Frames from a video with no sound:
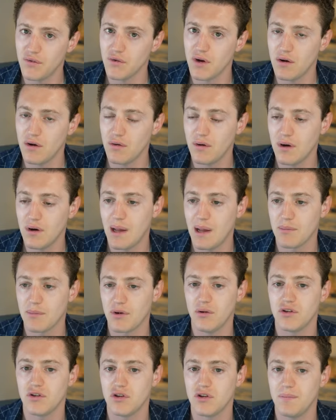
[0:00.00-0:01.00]
for now, I'm
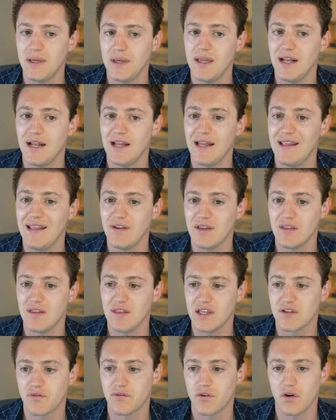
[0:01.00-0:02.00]
going to be leaving
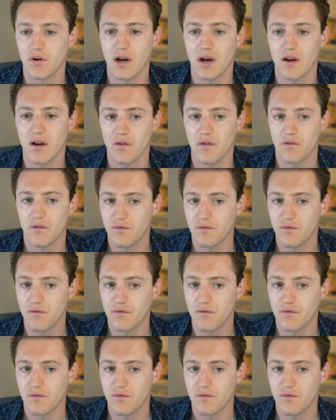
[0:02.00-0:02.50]
this for another